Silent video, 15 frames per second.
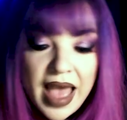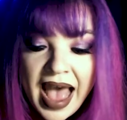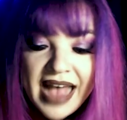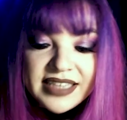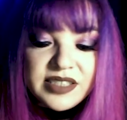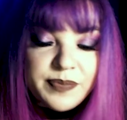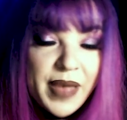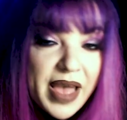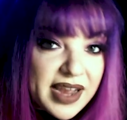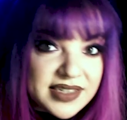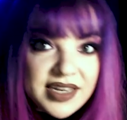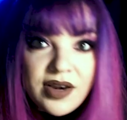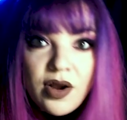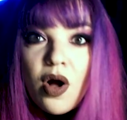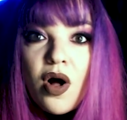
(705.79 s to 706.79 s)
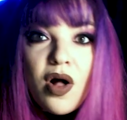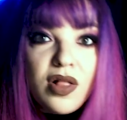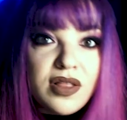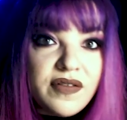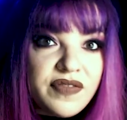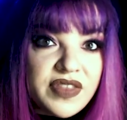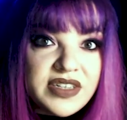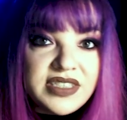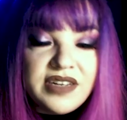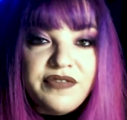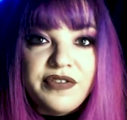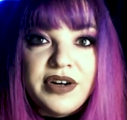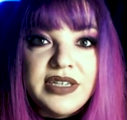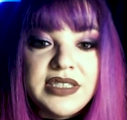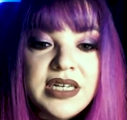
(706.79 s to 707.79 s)
aspect and all of the
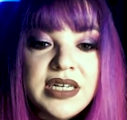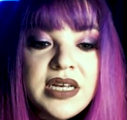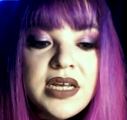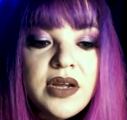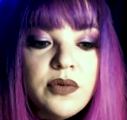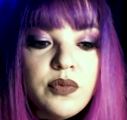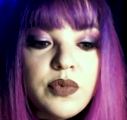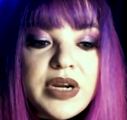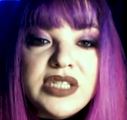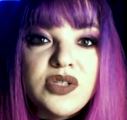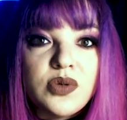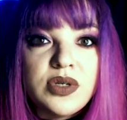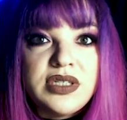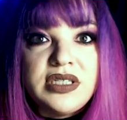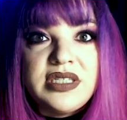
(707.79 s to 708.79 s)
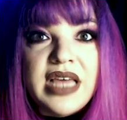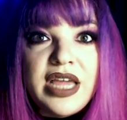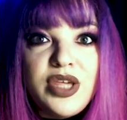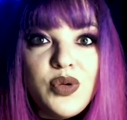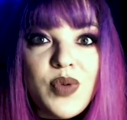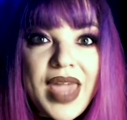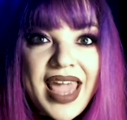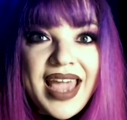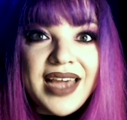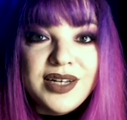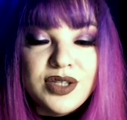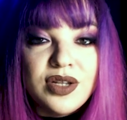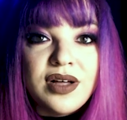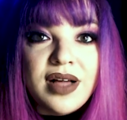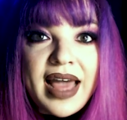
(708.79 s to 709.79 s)
different resources that you
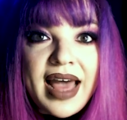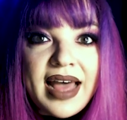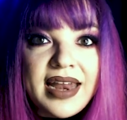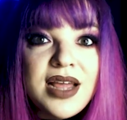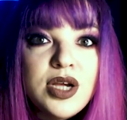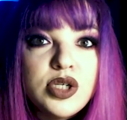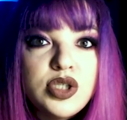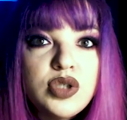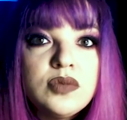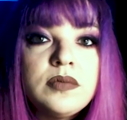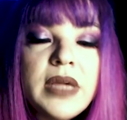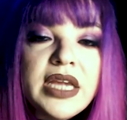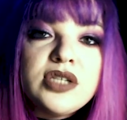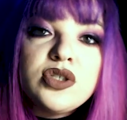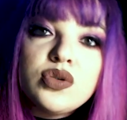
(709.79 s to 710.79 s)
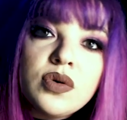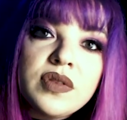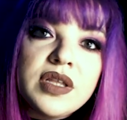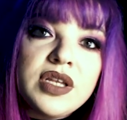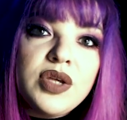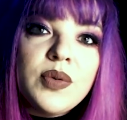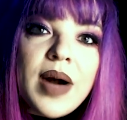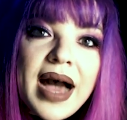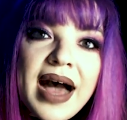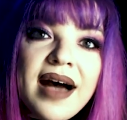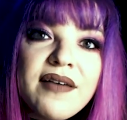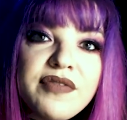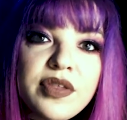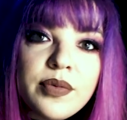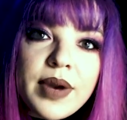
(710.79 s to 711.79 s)
can look at to make sure that you
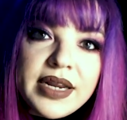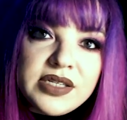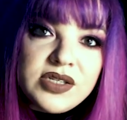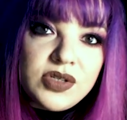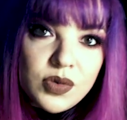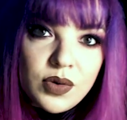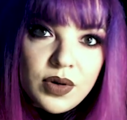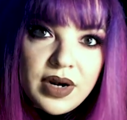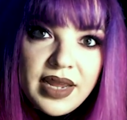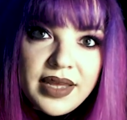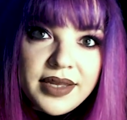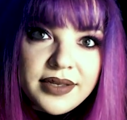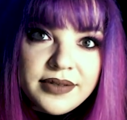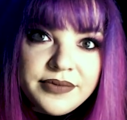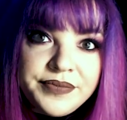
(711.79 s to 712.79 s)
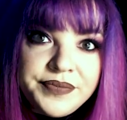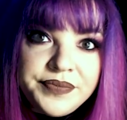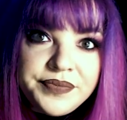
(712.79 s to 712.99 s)
have the right story.